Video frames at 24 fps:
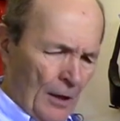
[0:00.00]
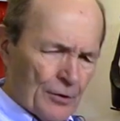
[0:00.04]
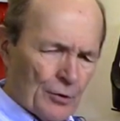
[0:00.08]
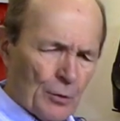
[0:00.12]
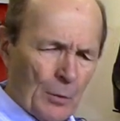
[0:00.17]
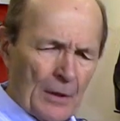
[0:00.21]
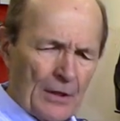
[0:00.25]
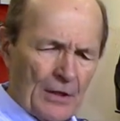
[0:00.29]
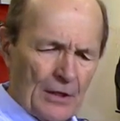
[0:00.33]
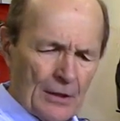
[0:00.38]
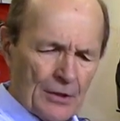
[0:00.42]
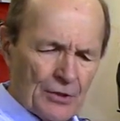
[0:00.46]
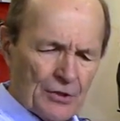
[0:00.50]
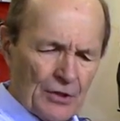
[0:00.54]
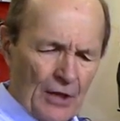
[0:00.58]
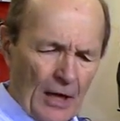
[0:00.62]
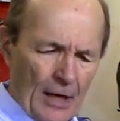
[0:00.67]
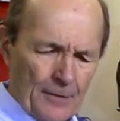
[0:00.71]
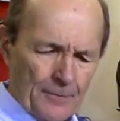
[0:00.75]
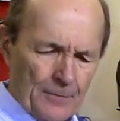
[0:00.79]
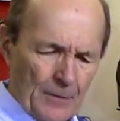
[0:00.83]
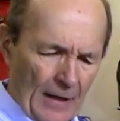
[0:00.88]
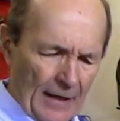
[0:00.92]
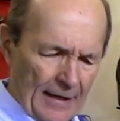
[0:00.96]
20 inch
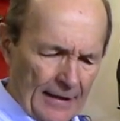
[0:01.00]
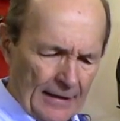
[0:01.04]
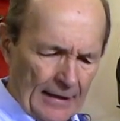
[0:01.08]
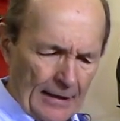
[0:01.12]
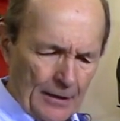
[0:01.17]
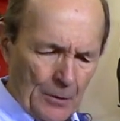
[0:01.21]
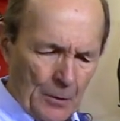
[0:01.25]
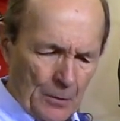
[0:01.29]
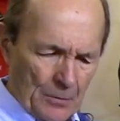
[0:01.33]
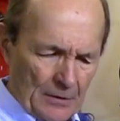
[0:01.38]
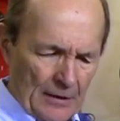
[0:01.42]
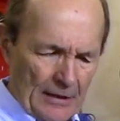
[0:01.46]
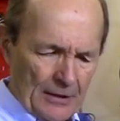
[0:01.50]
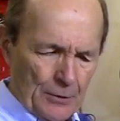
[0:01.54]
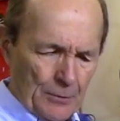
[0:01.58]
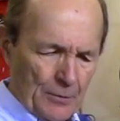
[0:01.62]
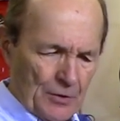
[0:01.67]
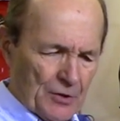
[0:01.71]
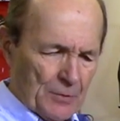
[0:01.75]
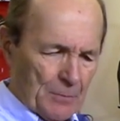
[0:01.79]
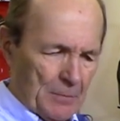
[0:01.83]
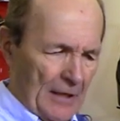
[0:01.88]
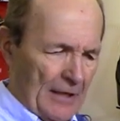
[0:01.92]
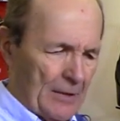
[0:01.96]
dive flag, and I don't need to
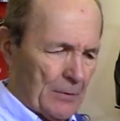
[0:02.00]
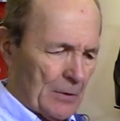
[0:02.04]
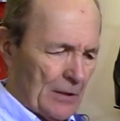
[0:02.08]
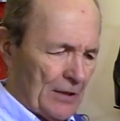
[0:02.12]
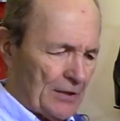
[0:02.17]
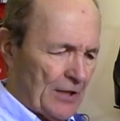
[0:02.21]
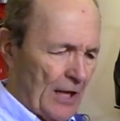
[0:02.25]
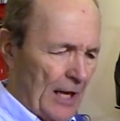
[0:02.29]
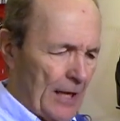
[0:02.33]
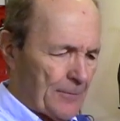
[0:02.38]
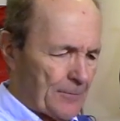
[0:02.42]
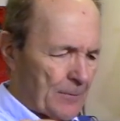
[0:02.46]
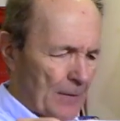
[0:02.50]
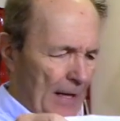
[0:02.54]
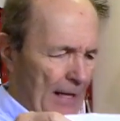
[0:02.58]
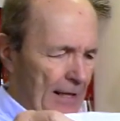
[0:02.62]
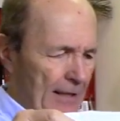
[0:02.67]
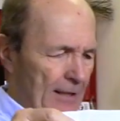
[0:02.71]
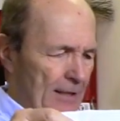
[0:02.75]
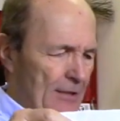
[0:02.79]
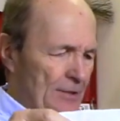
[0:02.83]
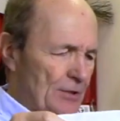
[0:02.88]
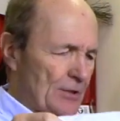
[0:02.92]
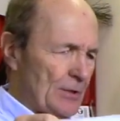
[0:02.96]
explain what a dive
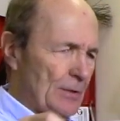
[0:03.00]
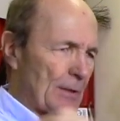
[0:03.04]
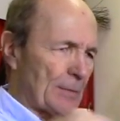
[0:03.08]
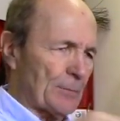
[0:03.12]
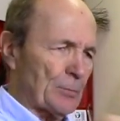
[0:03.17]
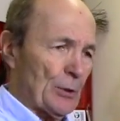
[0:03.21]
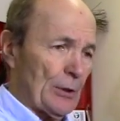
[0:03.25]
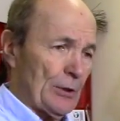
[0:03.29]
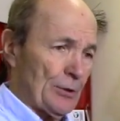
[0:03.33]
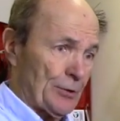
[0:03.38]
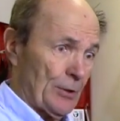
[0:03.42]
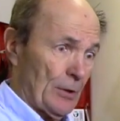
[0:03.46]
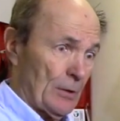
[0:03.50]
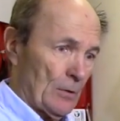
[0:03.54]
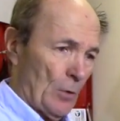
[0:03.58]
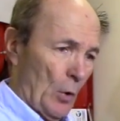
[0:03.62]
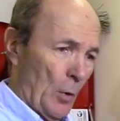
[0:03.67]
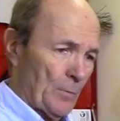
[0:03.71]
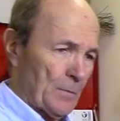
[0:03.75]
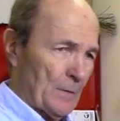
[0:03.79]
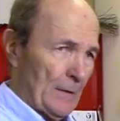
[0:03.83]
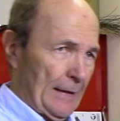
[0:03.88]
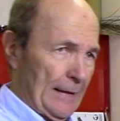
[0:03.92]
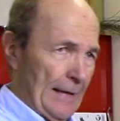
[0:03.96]
flag is to you, I'm pretty sure,
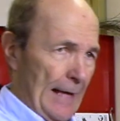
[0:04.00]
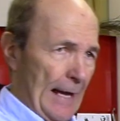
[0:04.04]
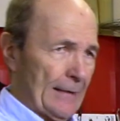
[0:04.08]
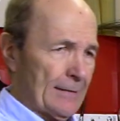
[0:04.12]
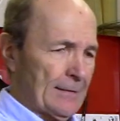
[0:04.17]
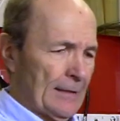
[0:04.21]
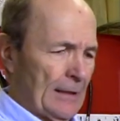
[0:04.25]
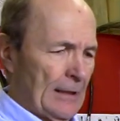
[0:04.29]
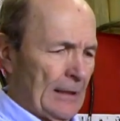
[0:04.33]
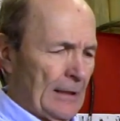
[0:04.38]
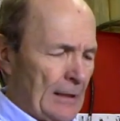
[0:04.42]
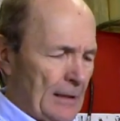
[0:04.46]
hopefully not.